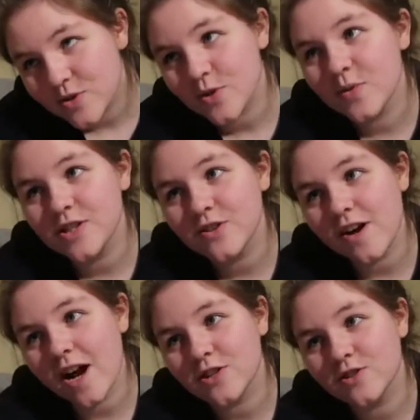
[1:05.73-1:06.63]
So these are
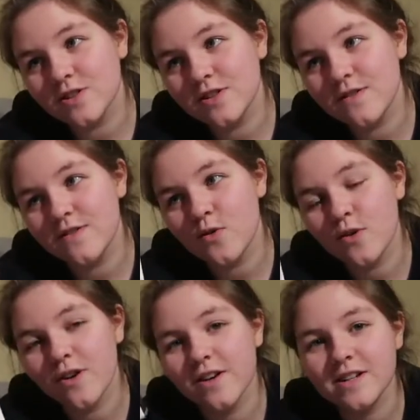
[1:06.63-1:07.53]
actually
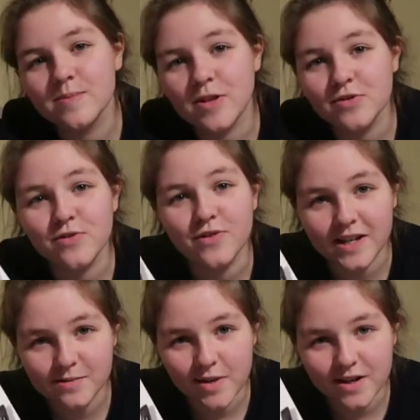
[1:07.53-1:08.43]
for special
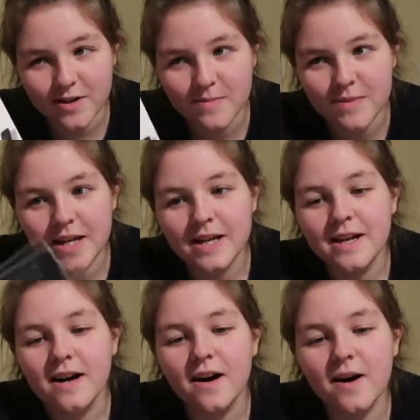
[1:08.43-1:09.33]
effects makeup.
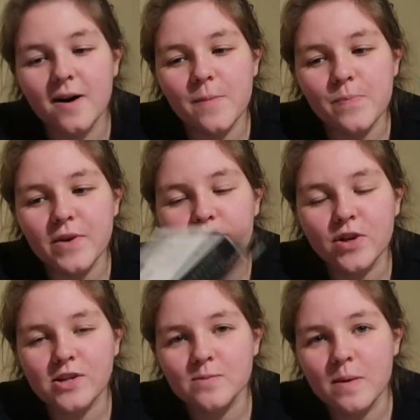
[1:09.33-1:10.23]
If
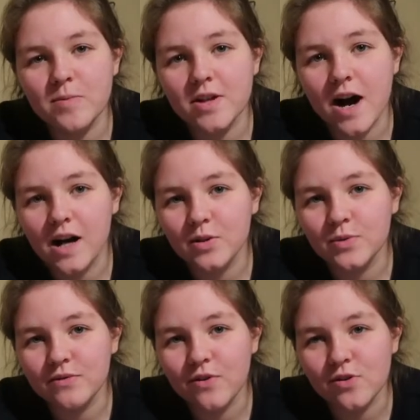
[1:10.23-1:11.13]
you guys remember the
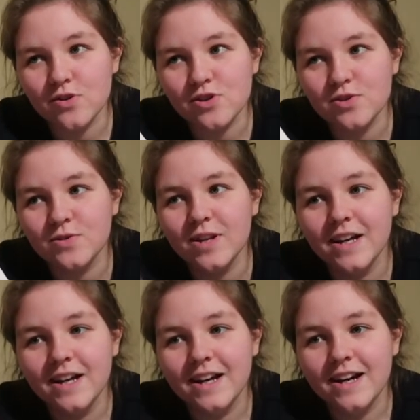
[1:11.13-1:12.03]
Halloween photo shoot,
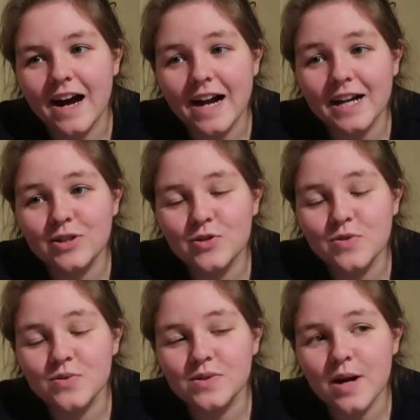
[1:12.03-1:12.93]
I had to
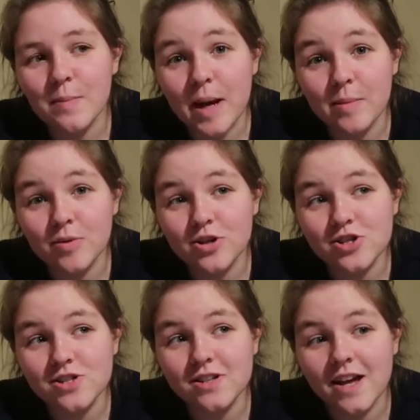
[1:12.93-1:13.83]
use a
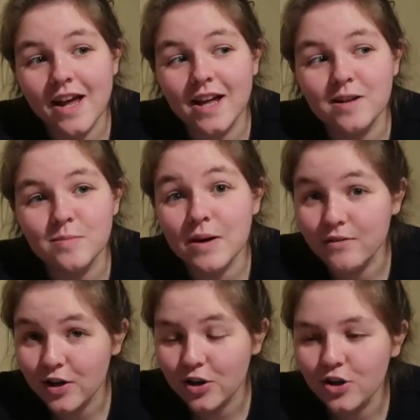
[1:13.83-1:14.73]
paintbrush and my
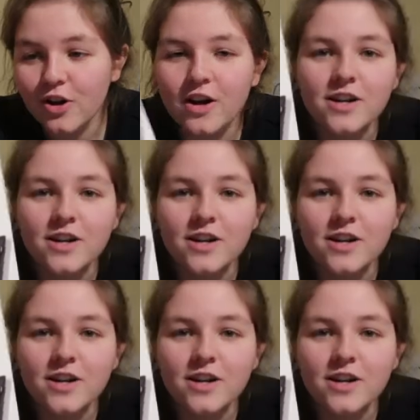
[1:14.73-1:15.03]
finger.